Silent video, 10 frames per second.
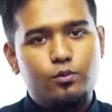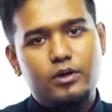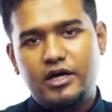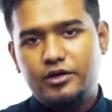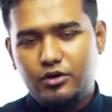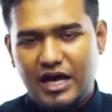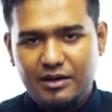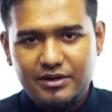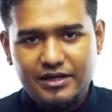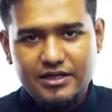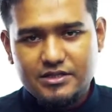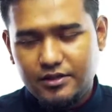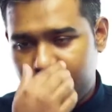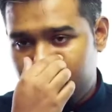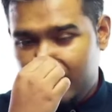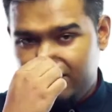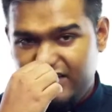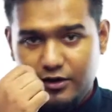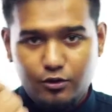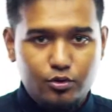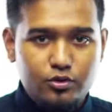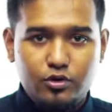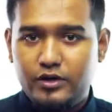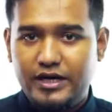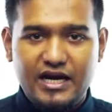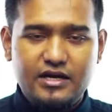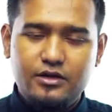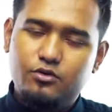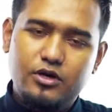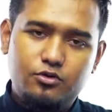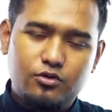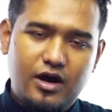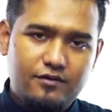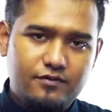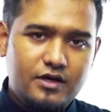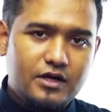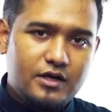What are your liabilities? If you have any loan or debt, you need to have